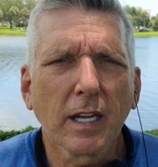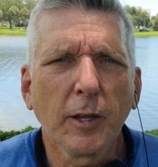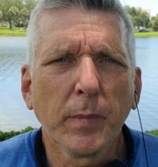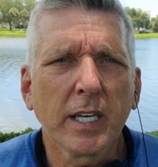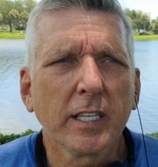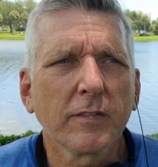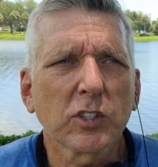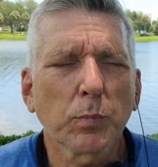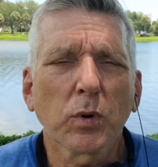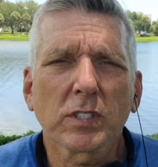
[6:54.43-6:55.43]
many of the
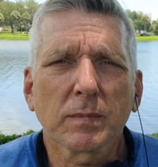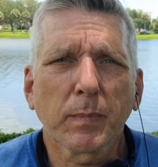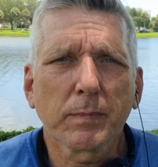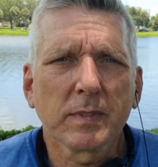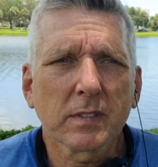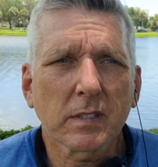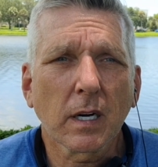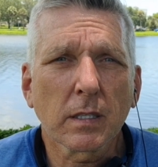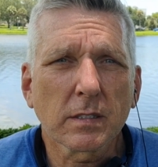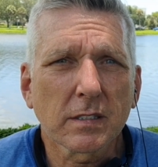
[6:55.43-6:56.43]
sports
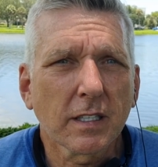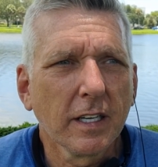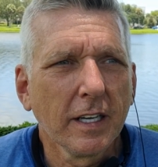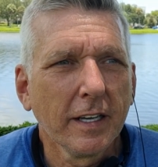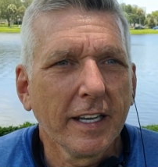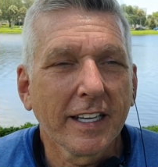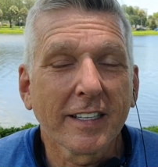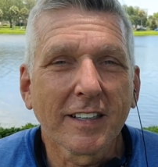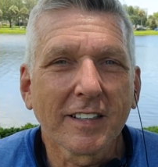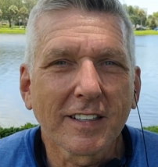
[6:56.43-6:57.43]
stars,
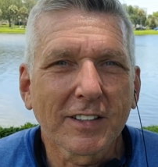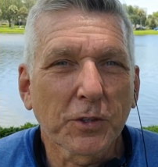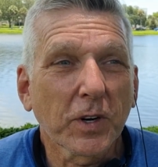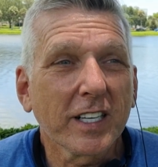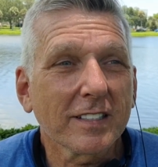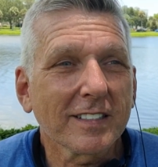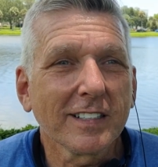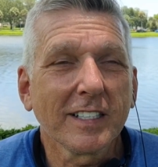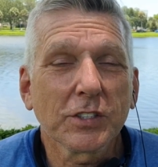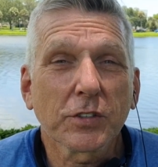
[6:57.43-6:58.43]
and the greatest in
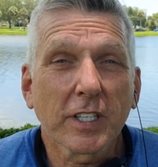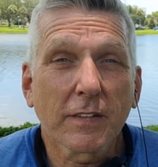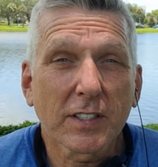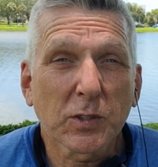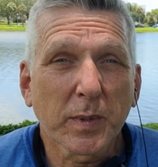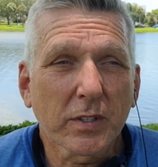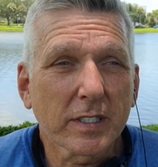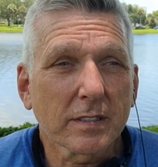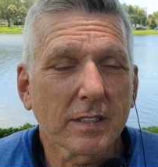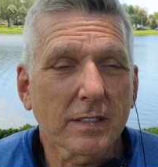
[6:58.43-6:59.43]
history, have
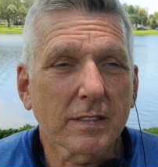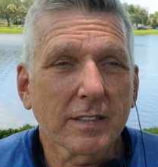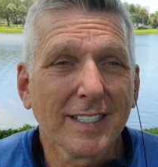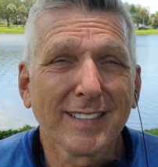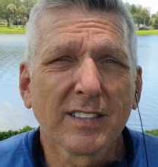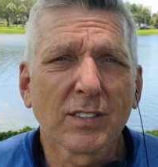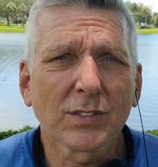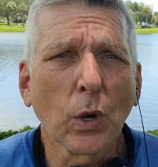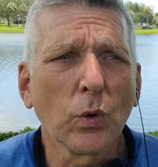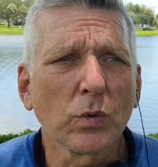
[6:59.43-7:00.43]
experienced this in the
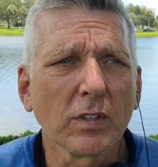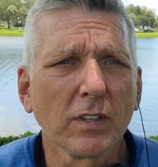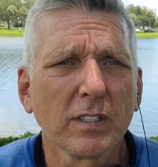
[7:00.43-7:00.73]
zone